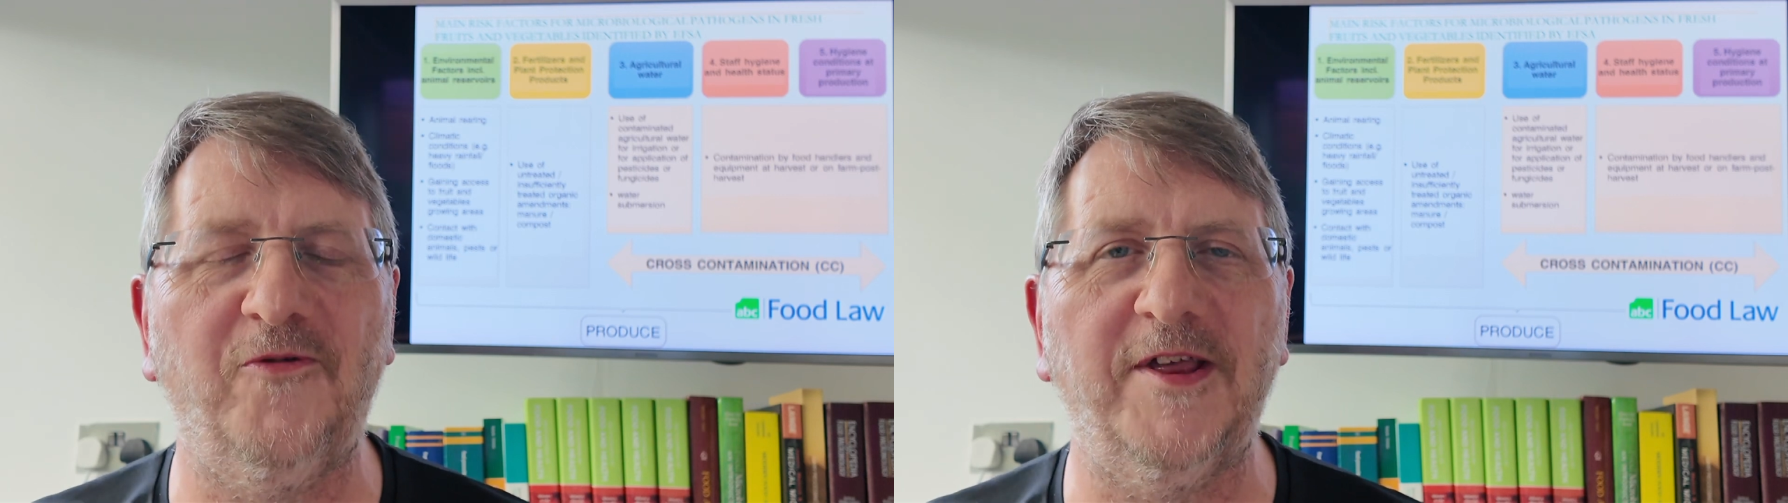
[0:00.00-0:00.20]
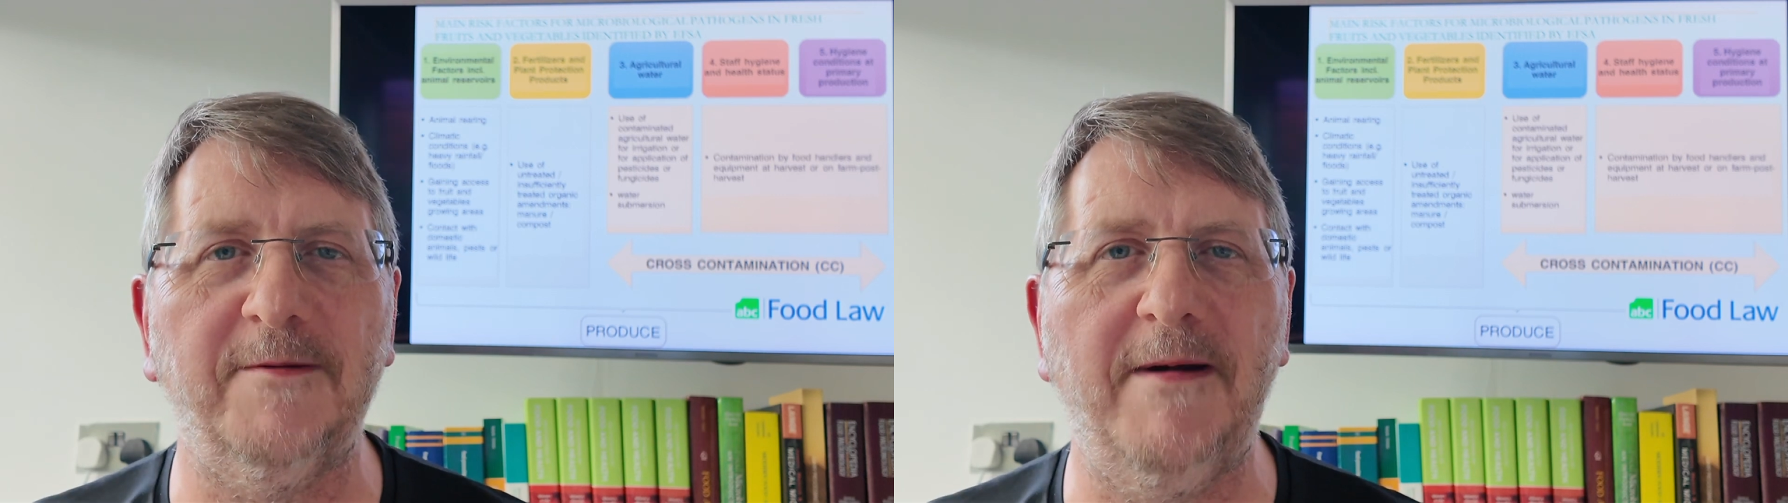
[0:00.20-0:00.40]

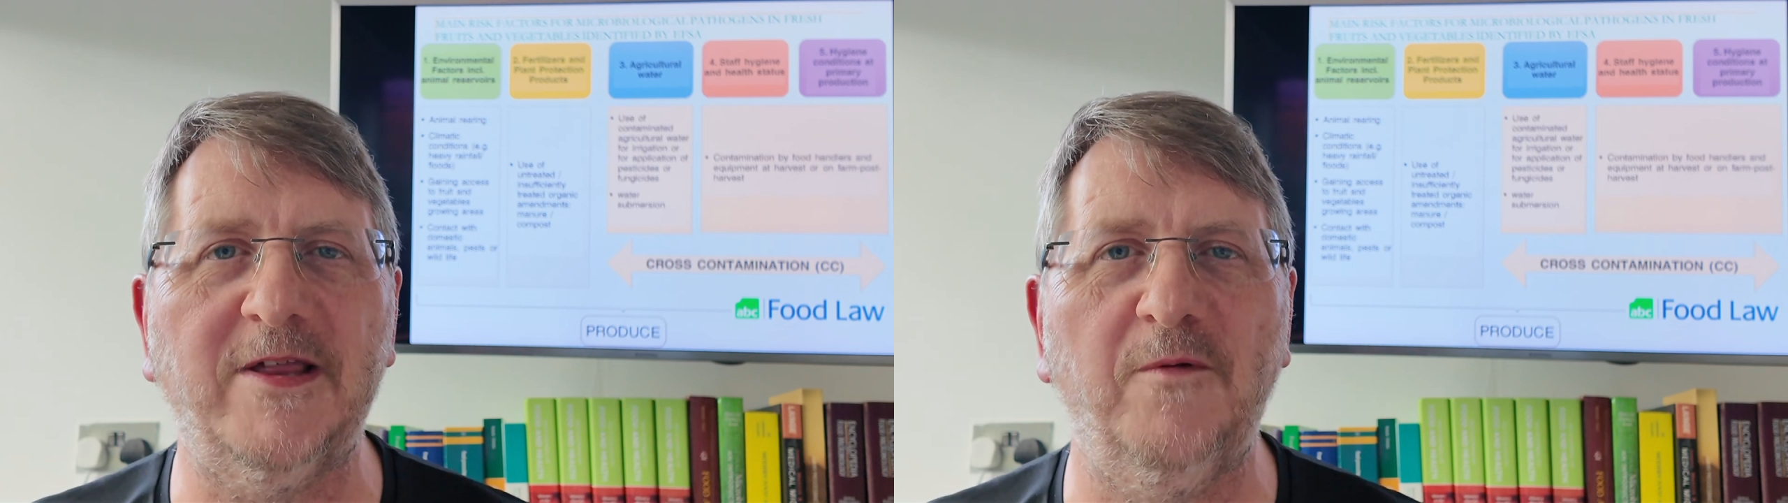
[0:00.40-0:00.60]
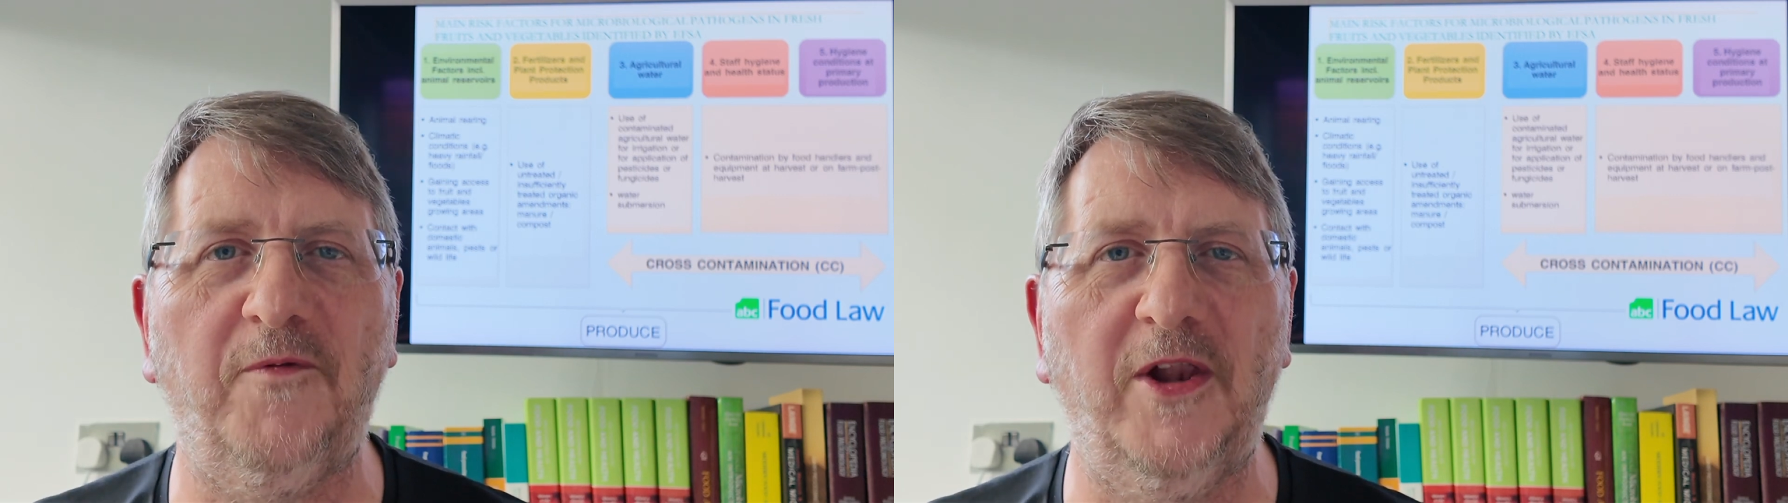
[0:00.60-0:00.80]
It's a
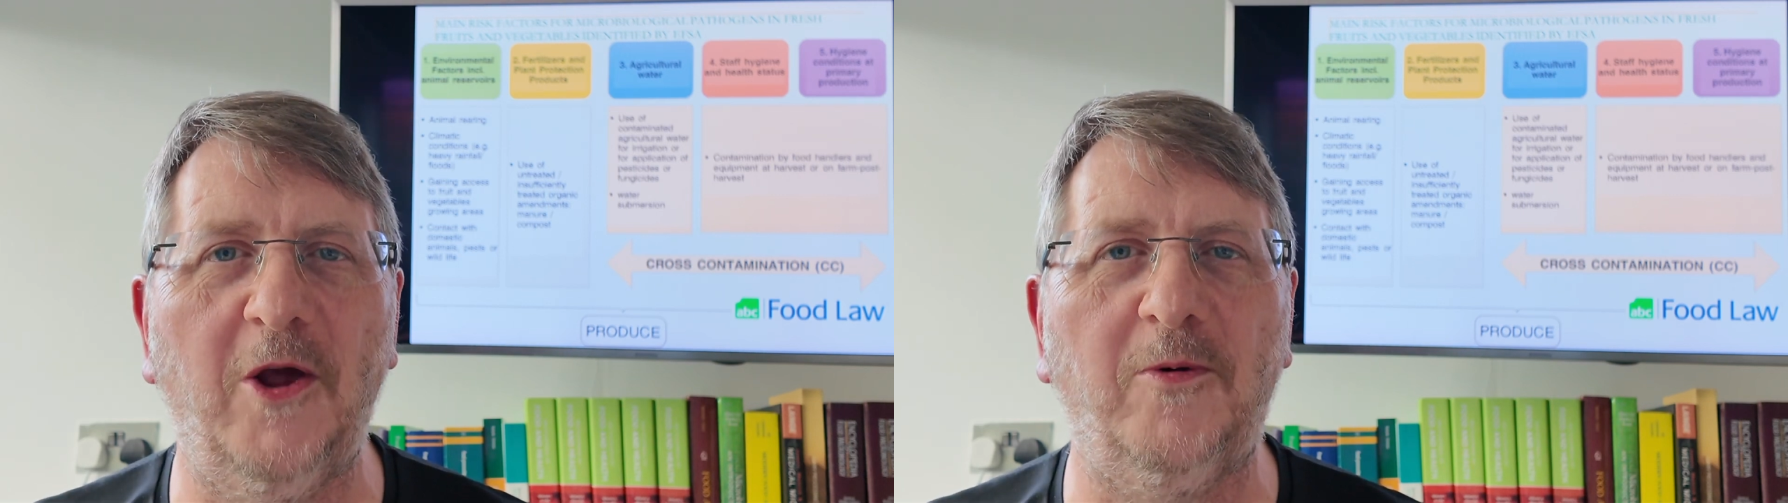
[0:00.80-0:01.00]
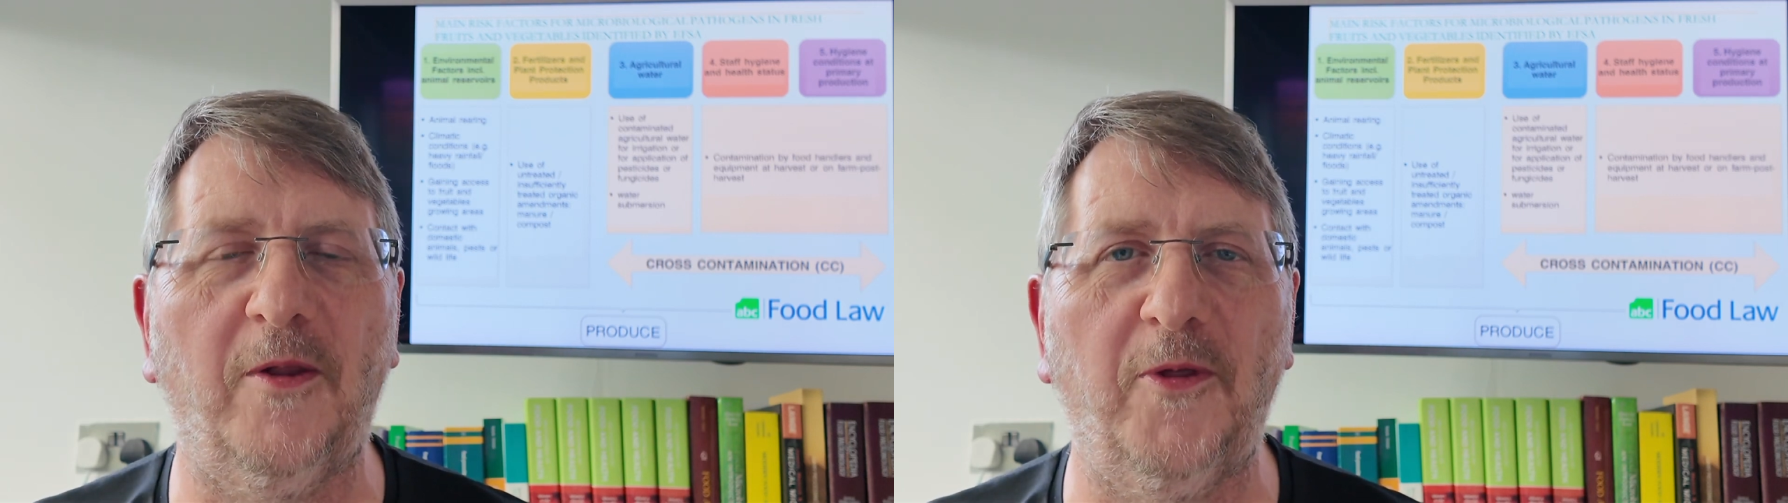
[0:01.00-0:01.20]
matter for the
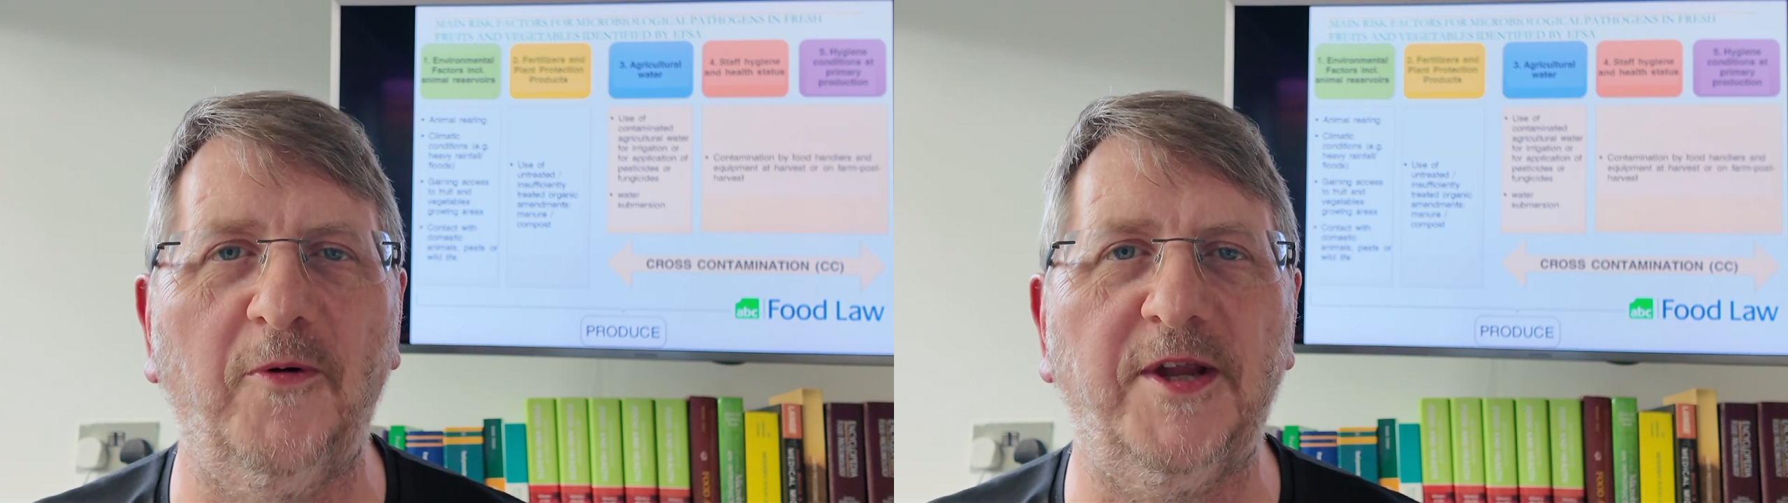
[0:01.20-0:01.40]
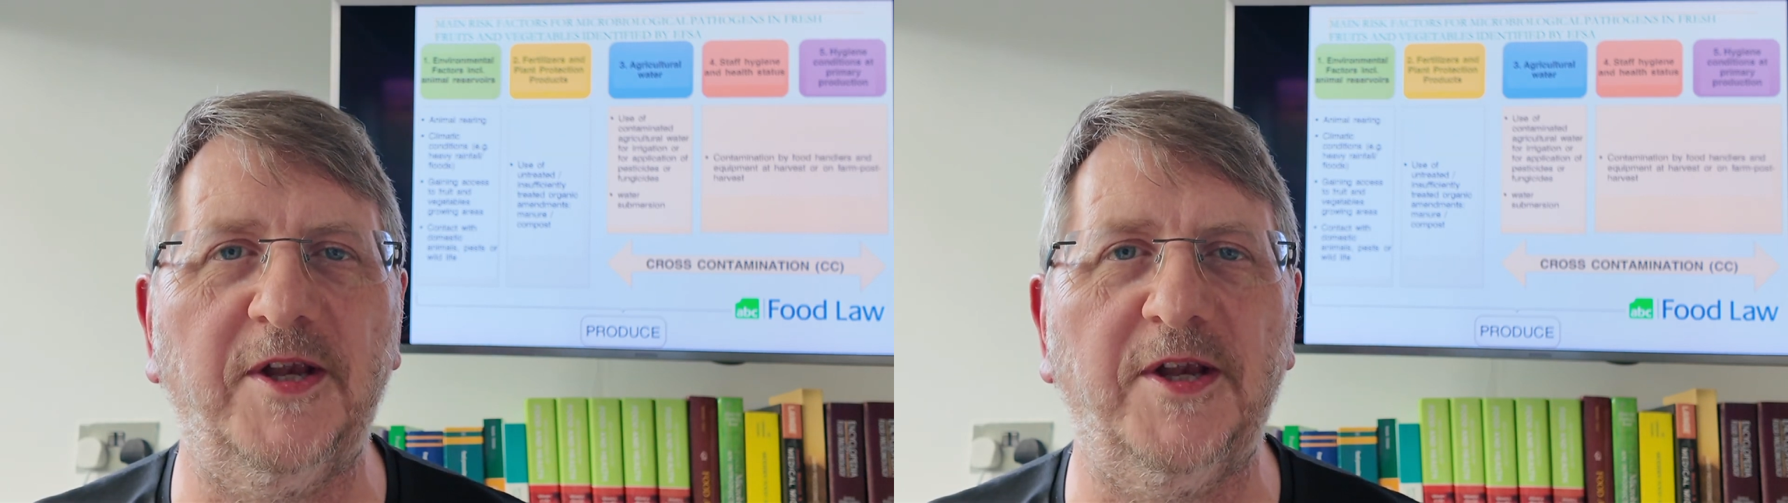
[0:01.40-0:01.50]
local authority